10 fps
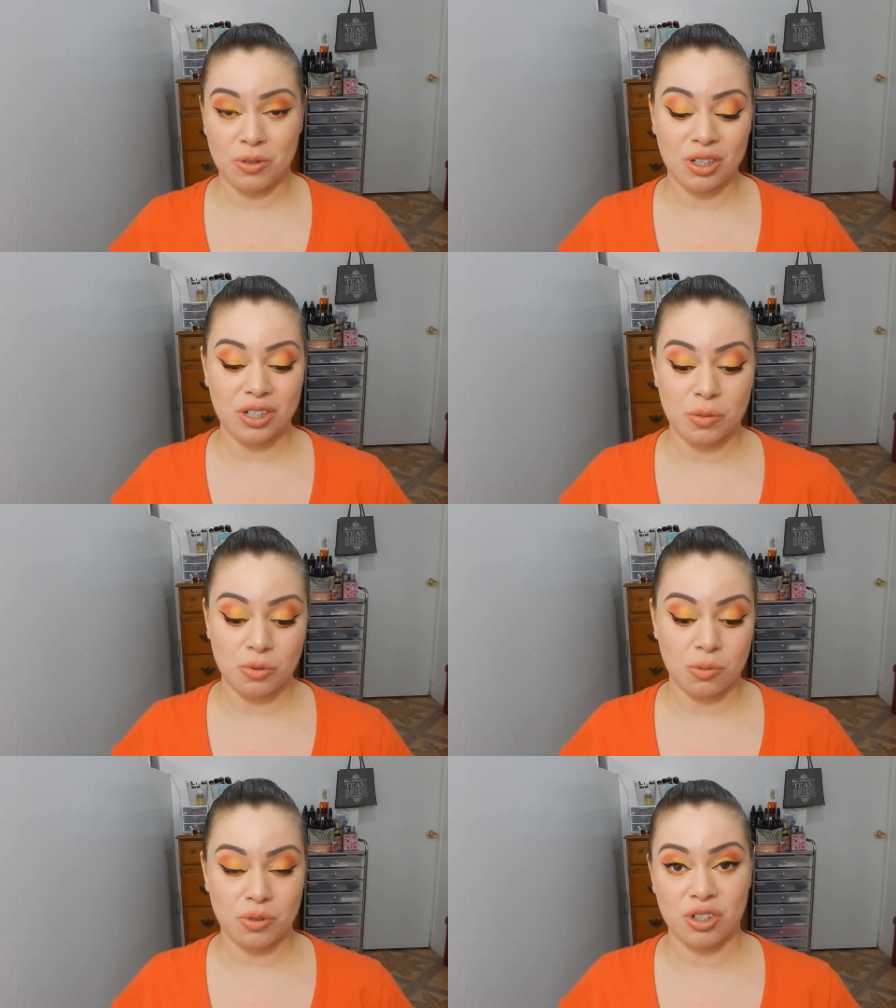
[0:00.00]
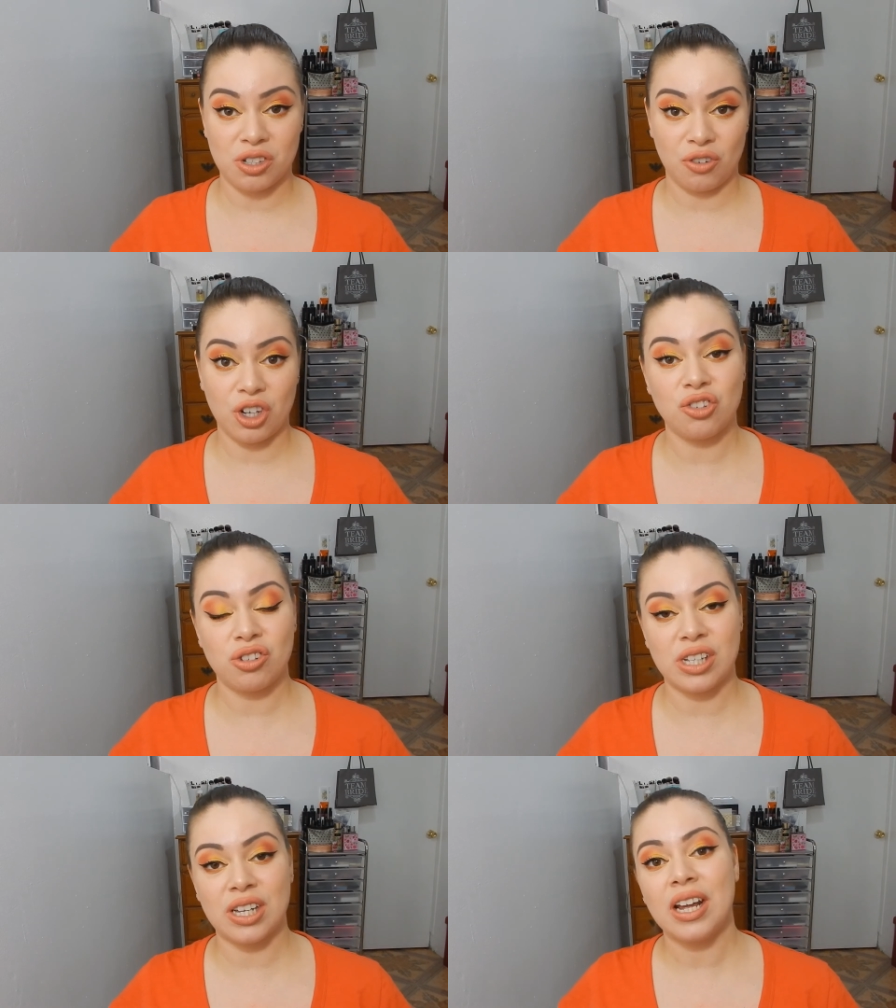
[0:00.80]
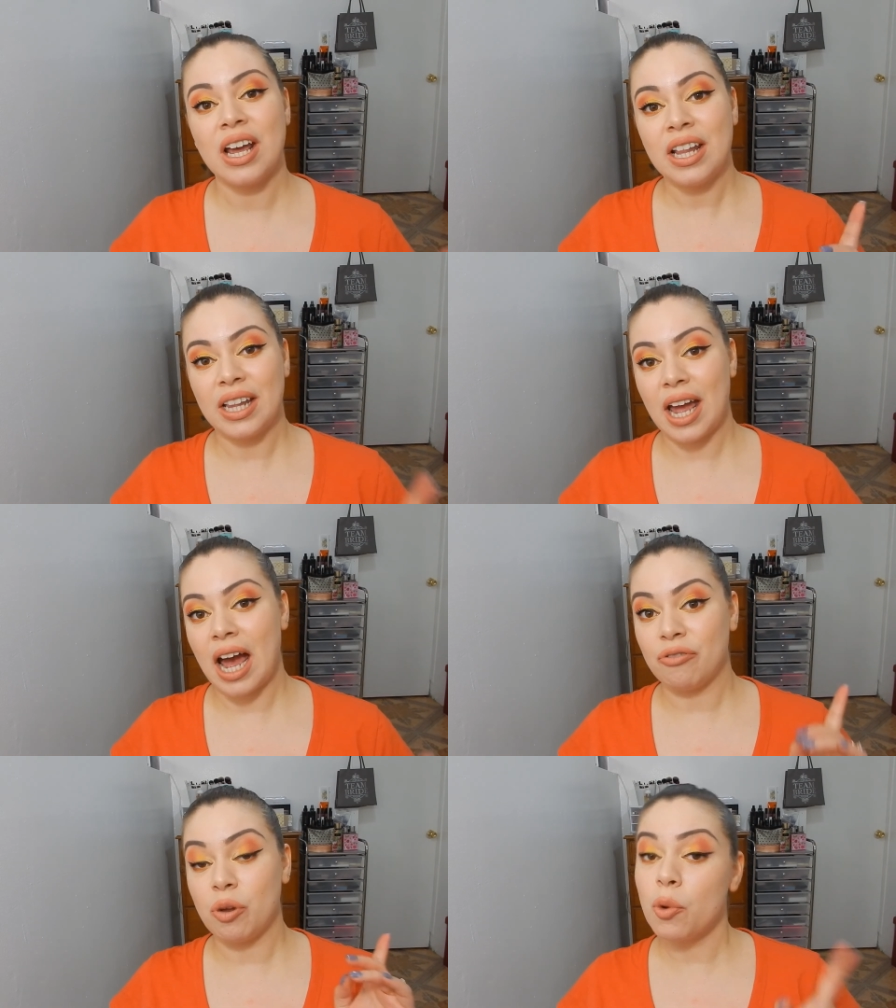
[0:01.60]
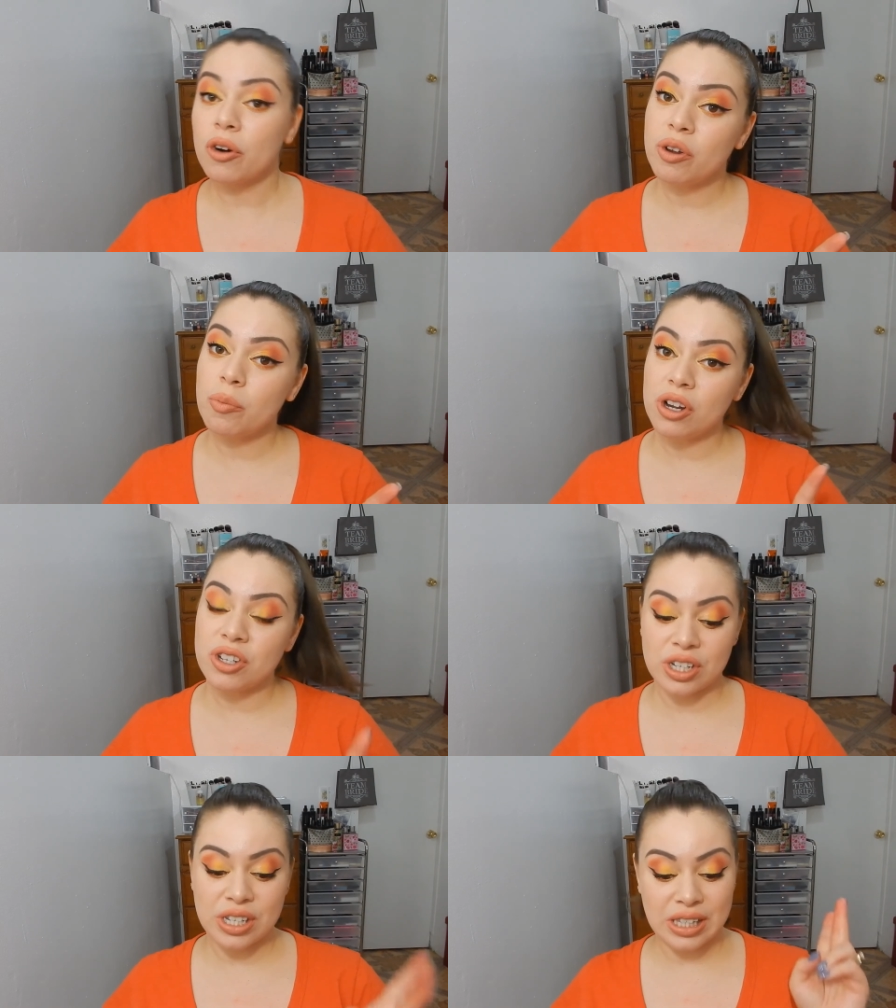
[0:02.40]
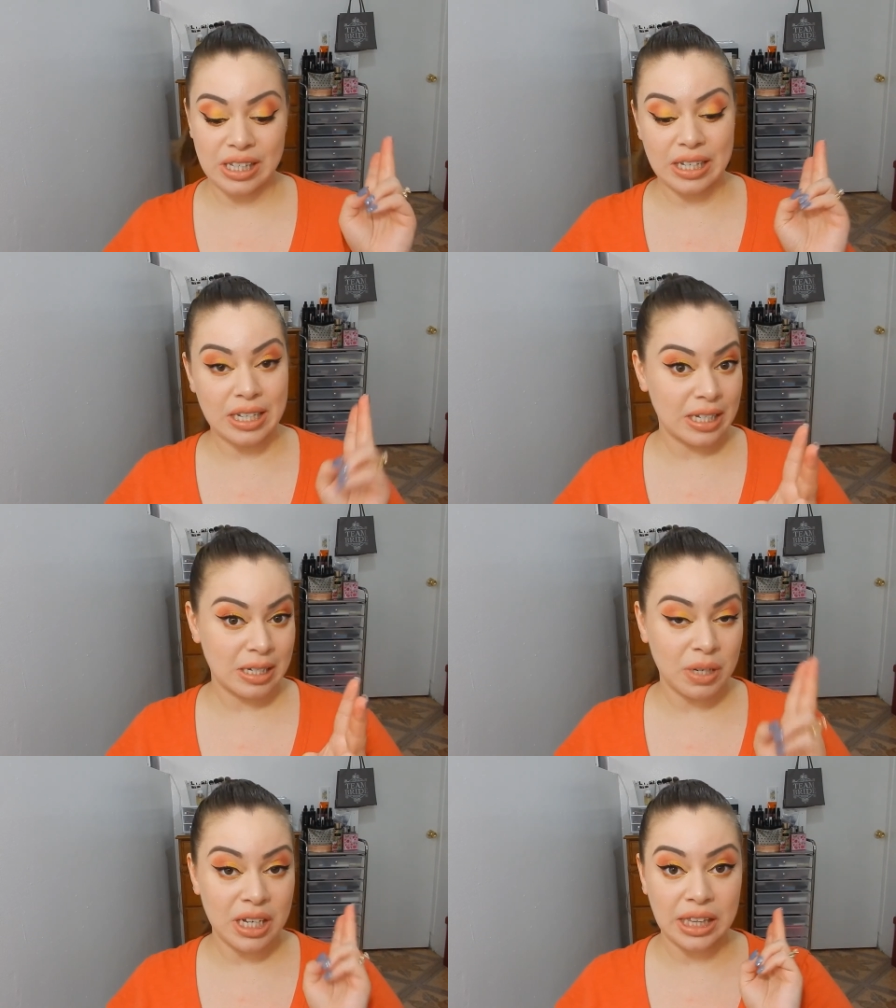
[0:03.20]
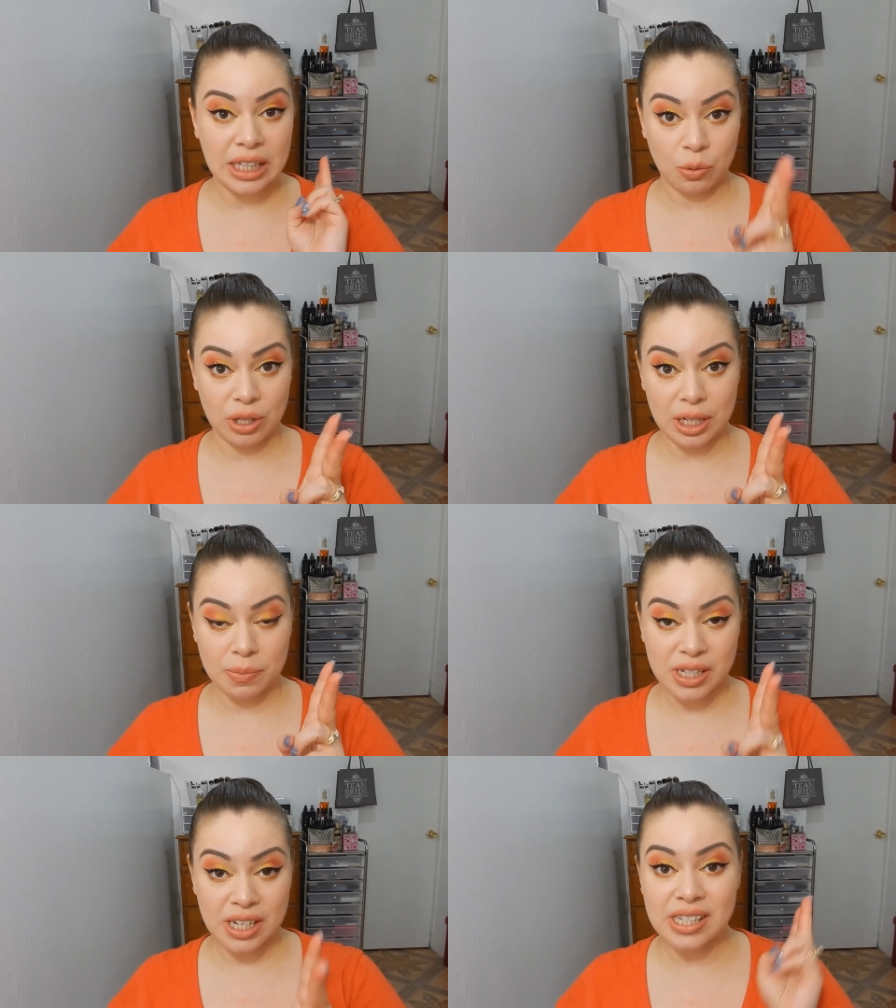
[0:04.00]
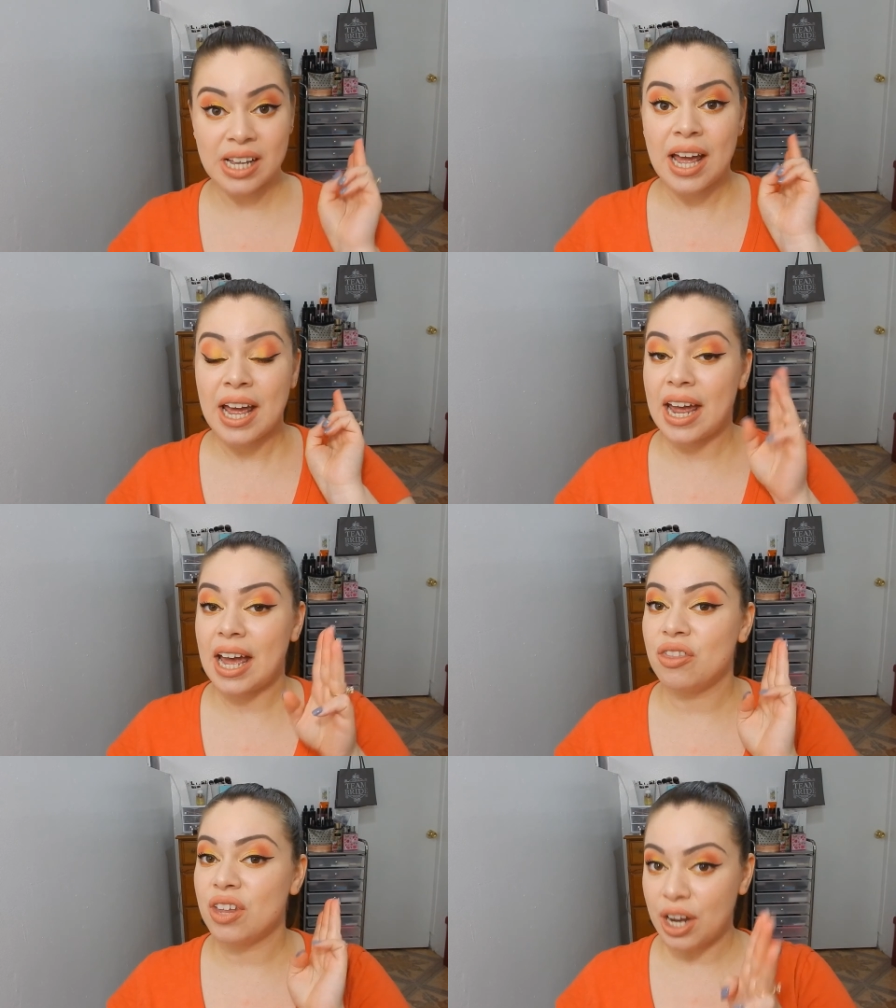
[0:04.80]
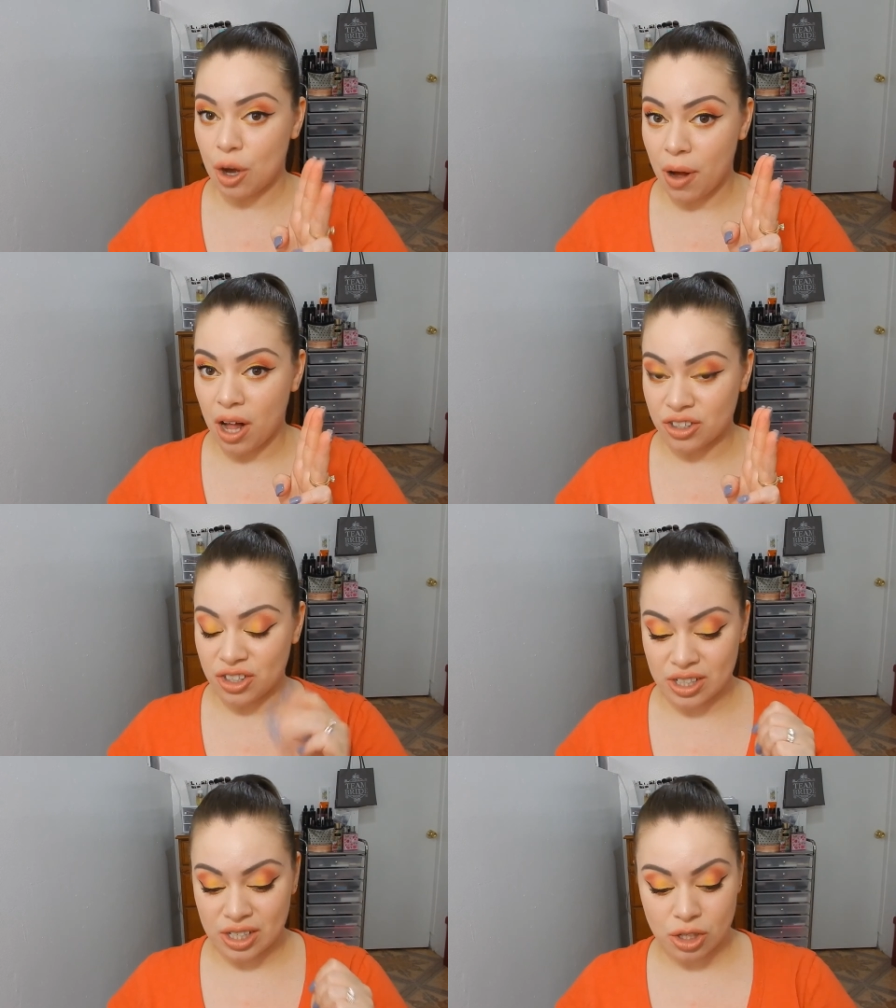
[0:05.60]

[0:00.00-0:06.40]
the subscriptions if you're interested. They have the Morphe brushes, the Kiss Me Liquid Lipsticks, and the nail polishes.